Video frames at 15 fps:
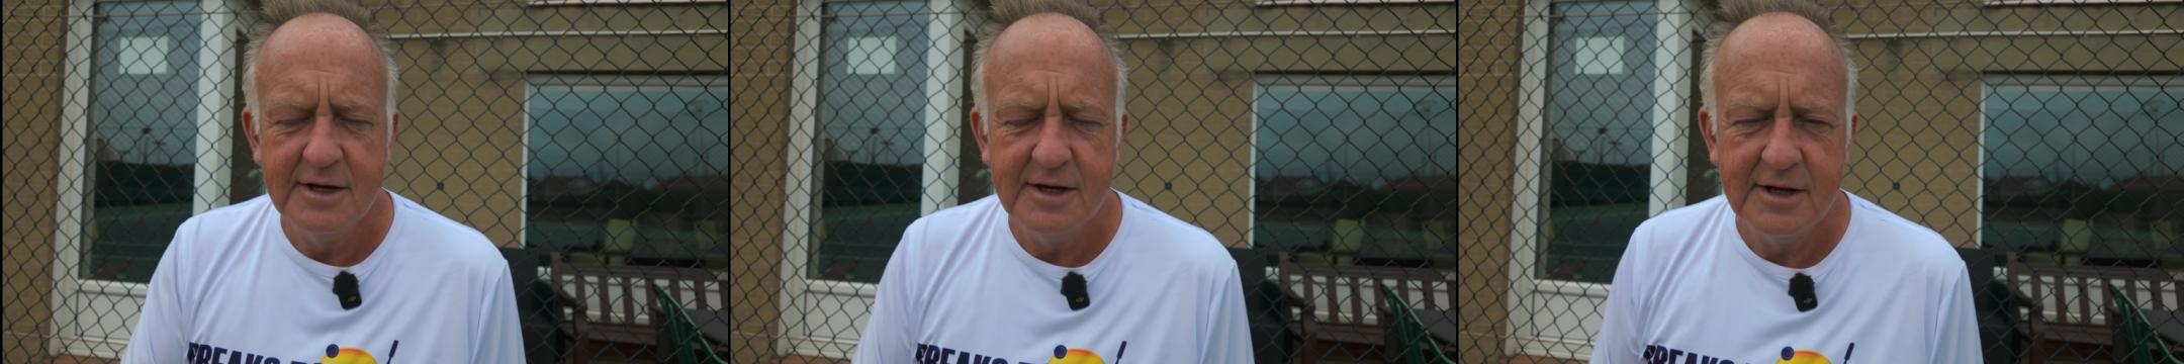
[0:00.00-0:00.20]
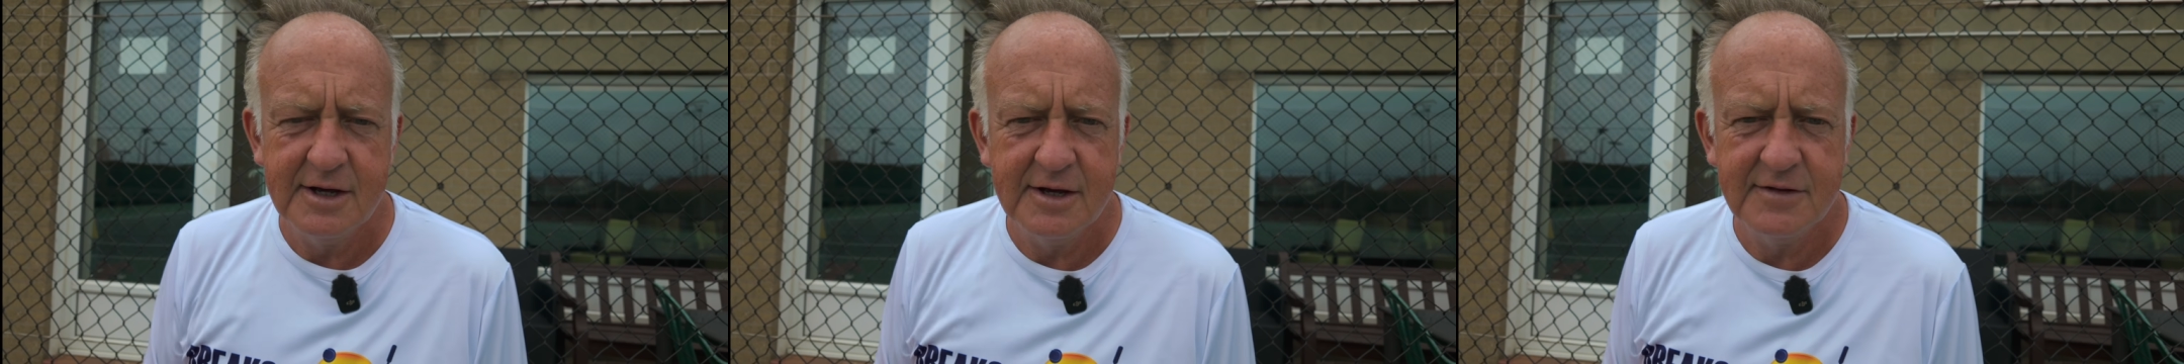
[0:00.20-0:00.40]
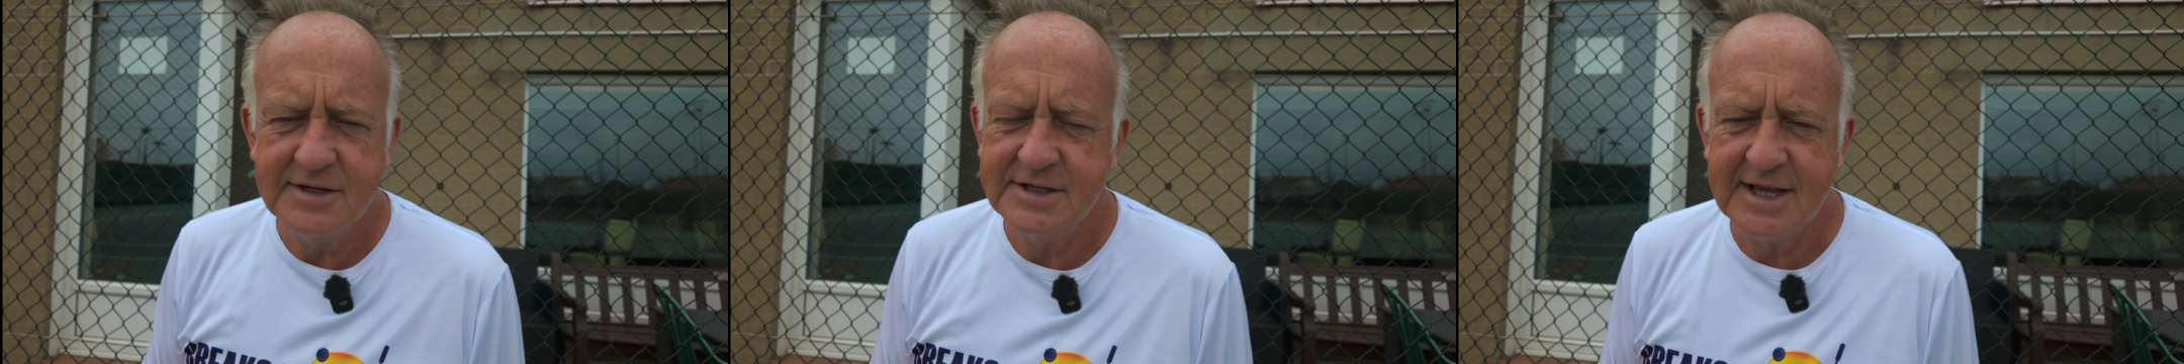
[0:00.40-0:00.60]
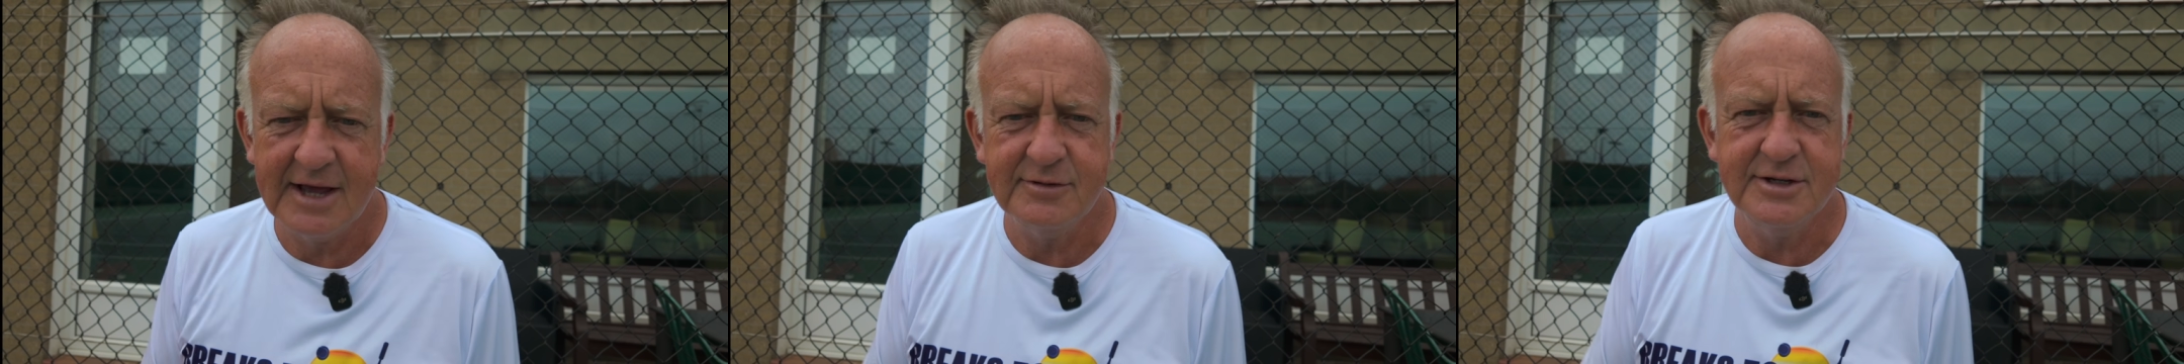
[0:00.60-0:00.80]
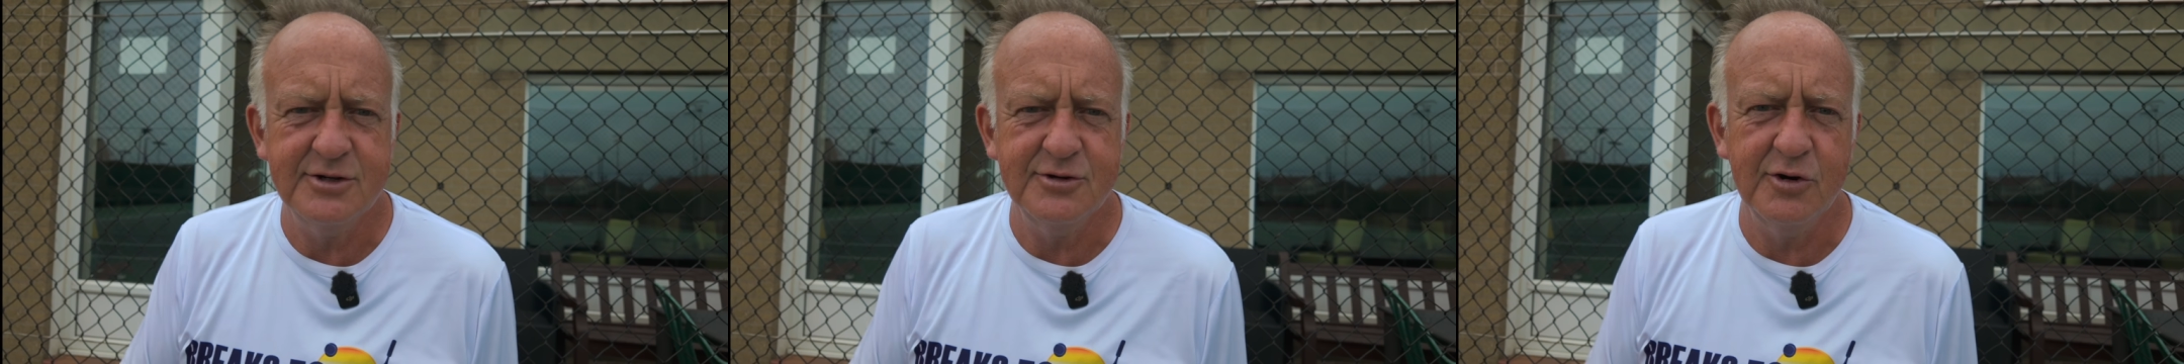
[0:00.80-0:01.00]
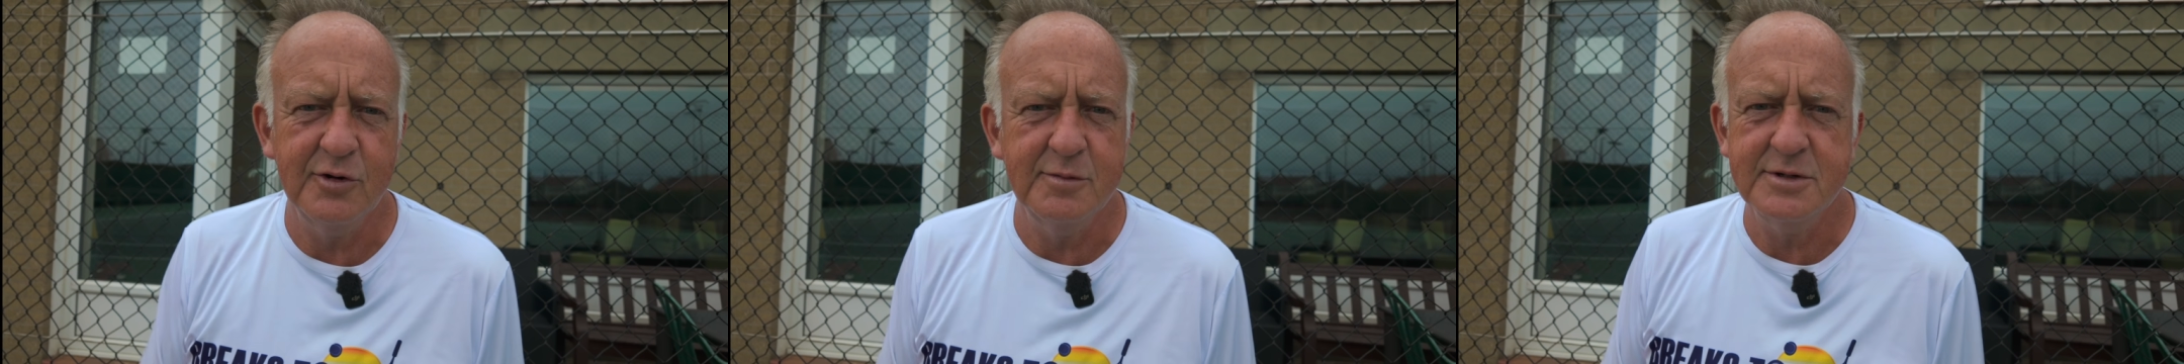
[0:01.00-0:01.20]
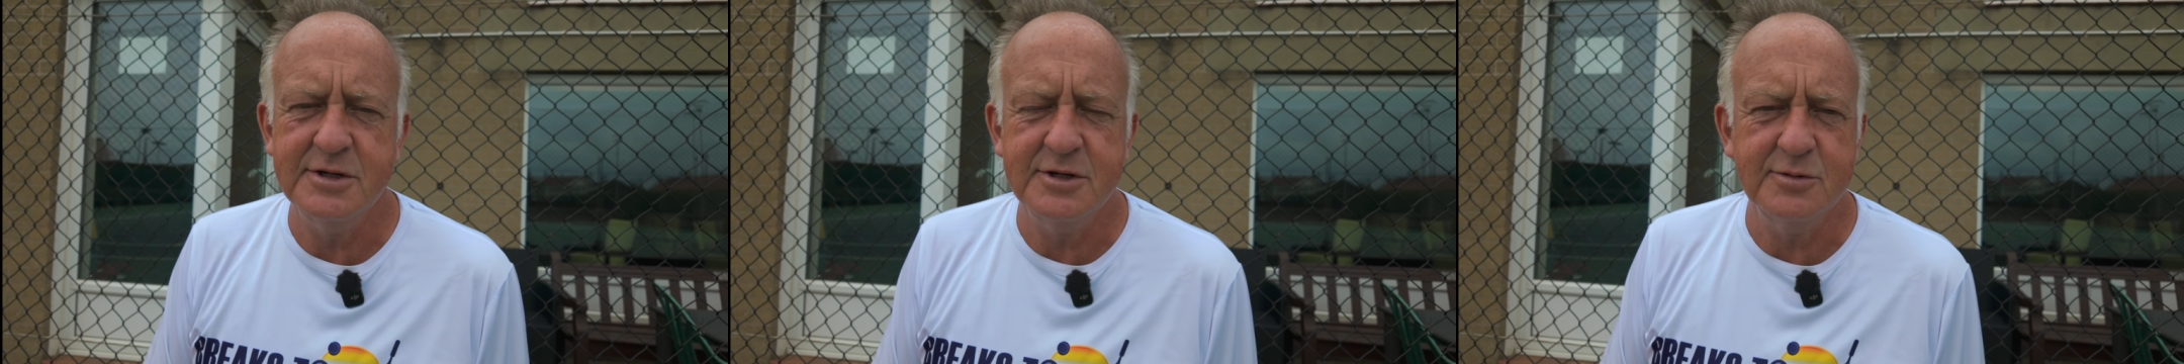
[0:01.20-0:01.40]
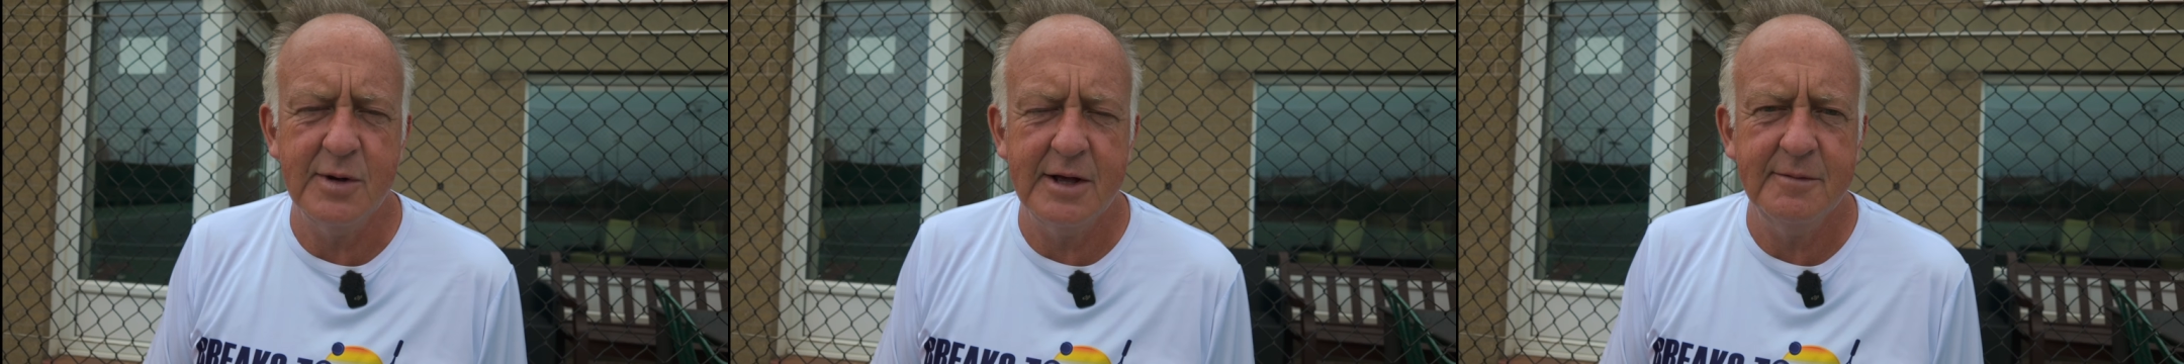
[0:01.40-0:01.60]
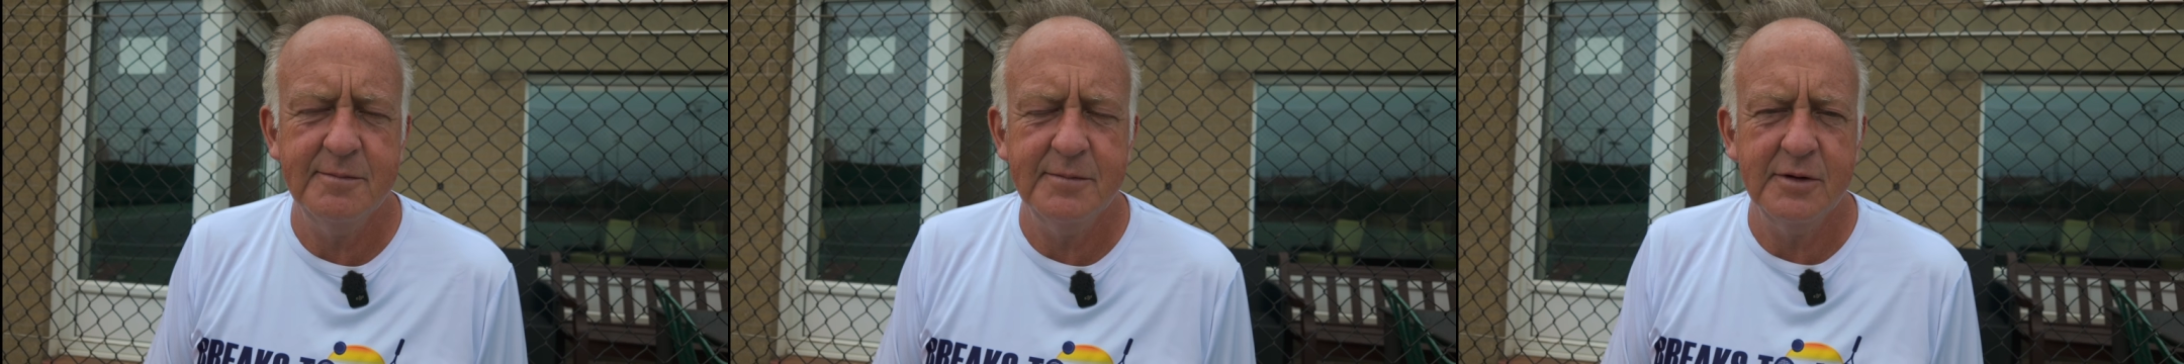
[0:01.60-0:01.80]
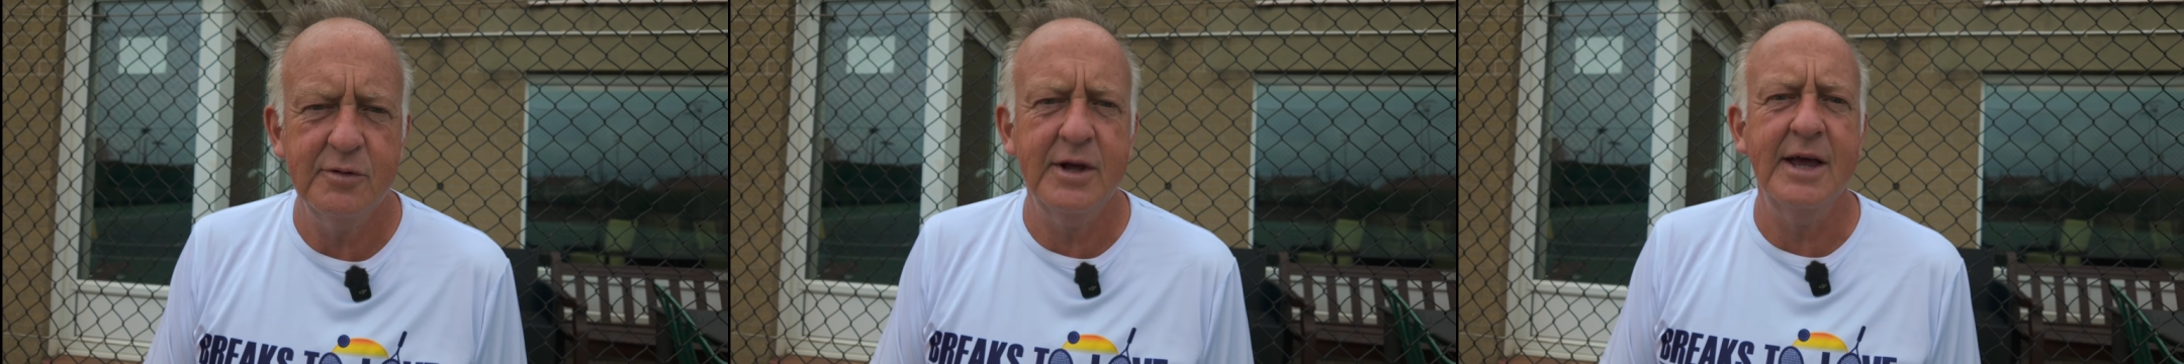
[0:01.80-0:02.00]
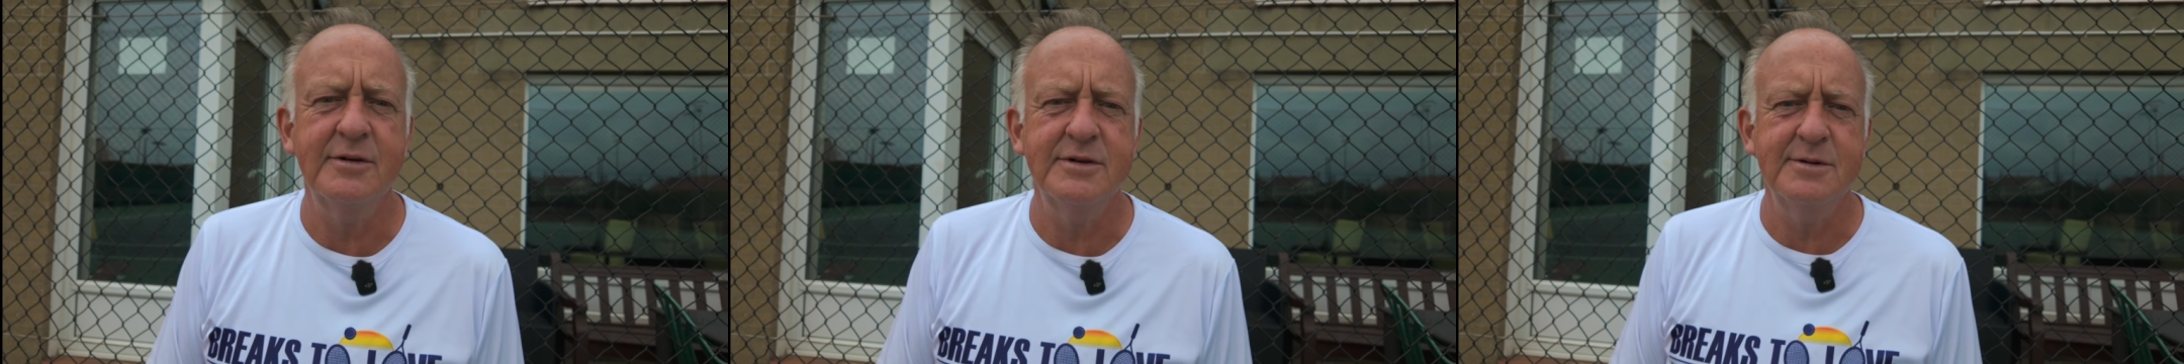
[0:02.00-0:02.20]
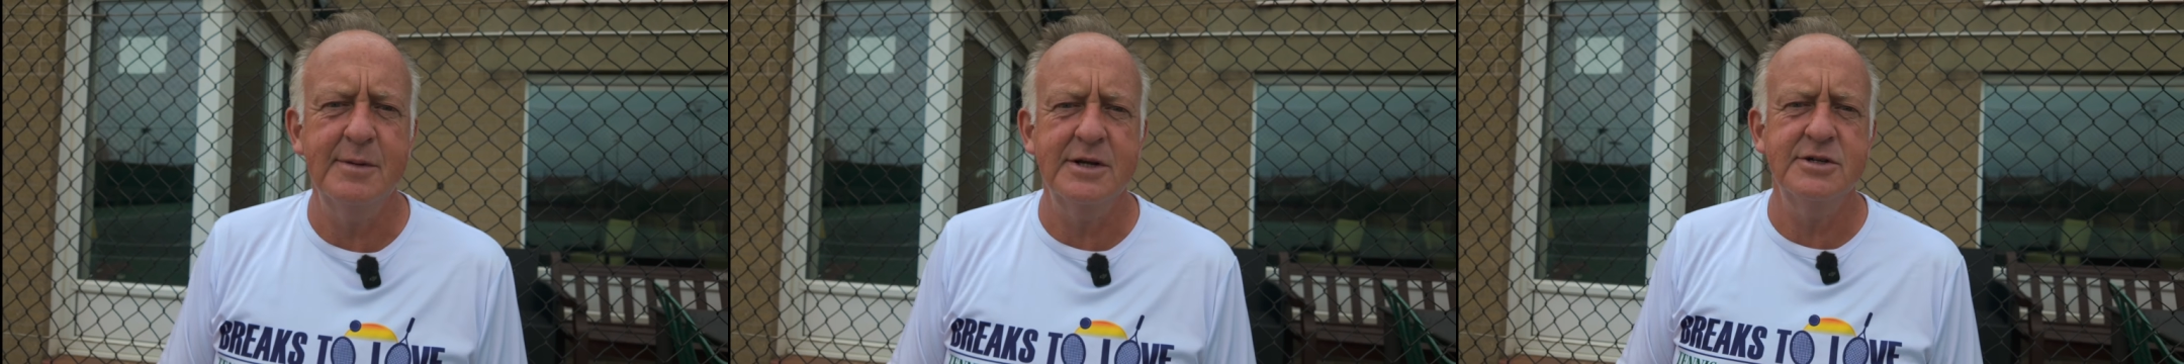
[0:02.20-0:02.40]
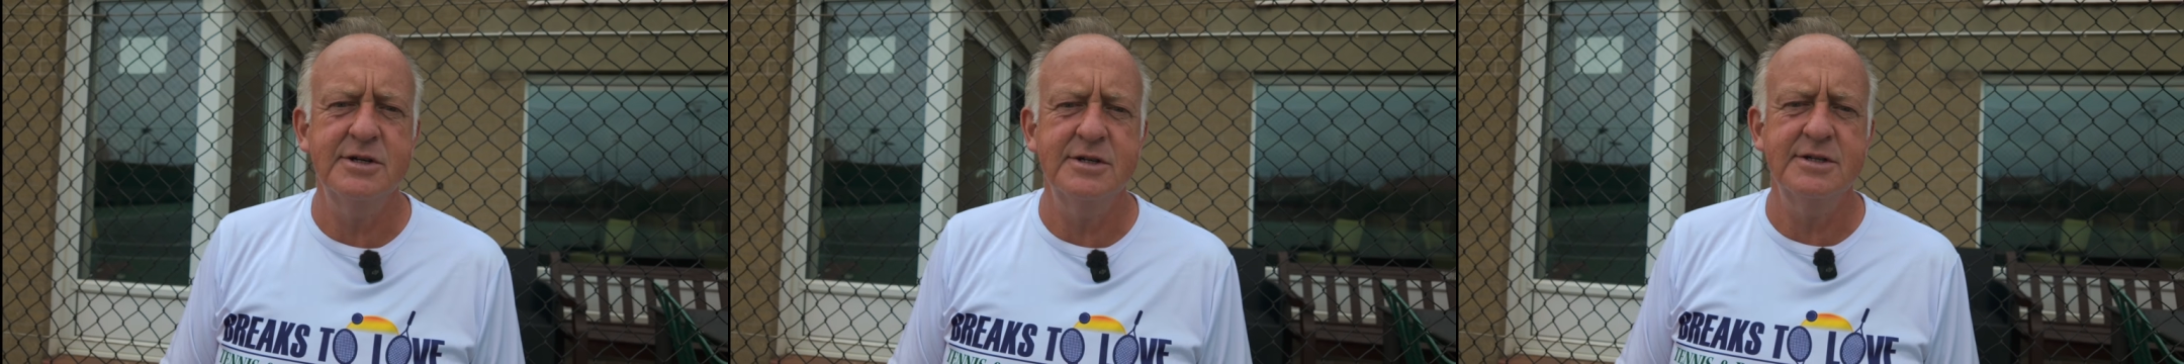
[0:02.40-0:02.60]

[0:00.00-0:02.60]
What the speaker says: There's county tournaments as well, or county matches.